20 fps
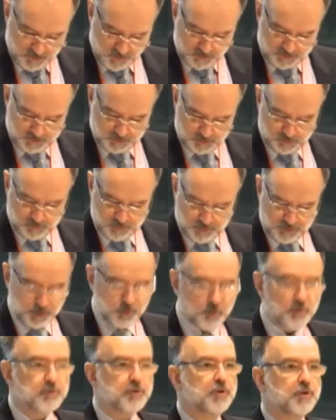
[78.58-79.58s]
I want to
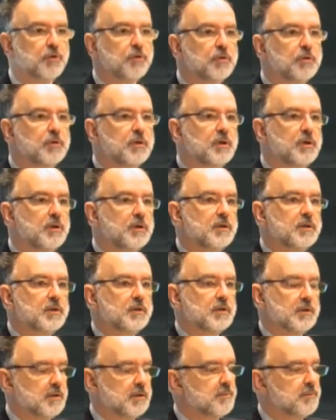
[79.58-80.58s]
show you,
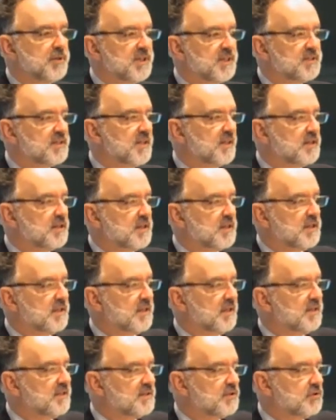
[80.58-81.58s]
because I think
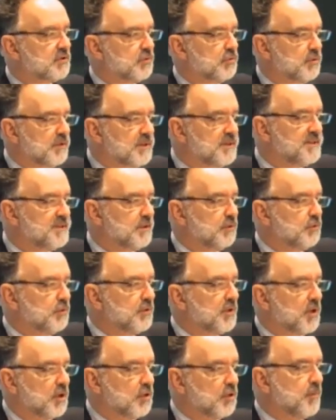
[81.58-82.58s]
that it's too easy to
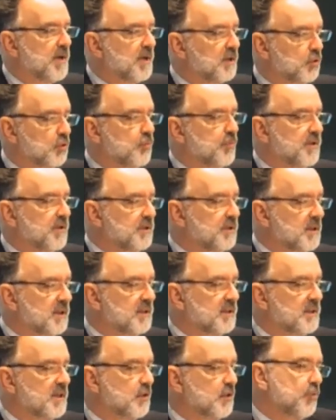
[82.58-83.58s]
talk about open
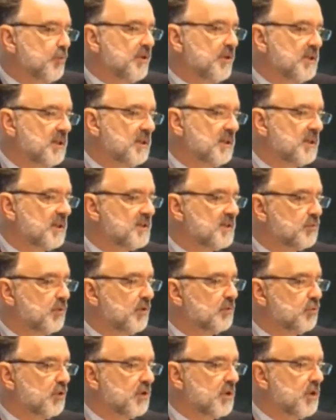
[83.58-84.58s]
data. Open data is
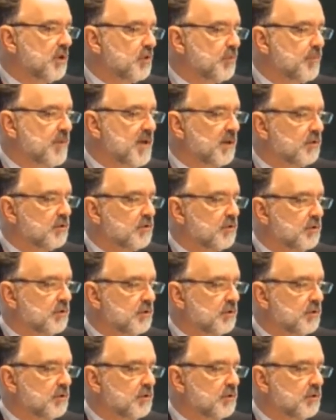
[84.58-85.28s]
what we're all about.